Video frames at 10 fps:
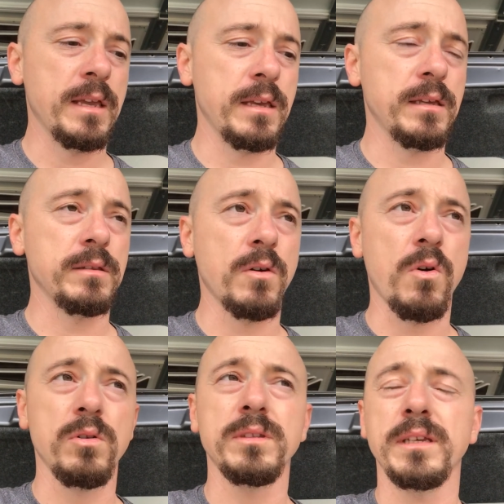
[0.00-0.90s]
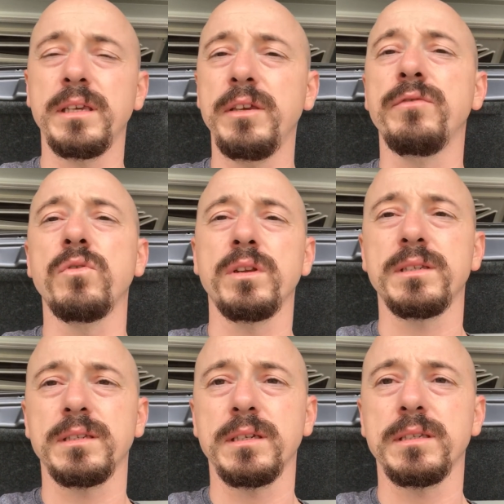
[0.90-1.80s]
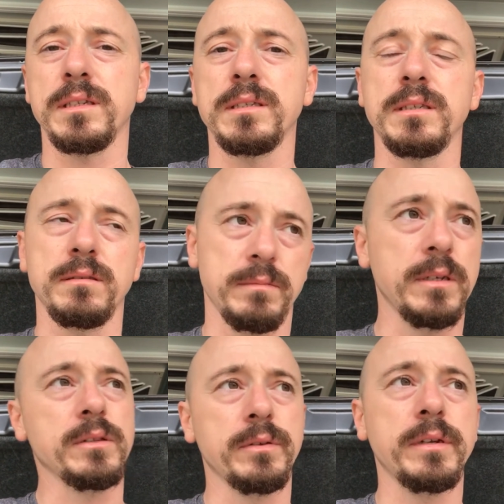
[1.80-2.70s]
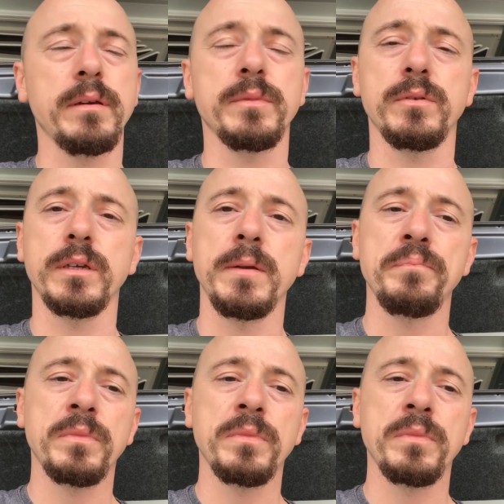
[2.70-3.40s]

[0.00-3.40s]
and all the e36s, including M3,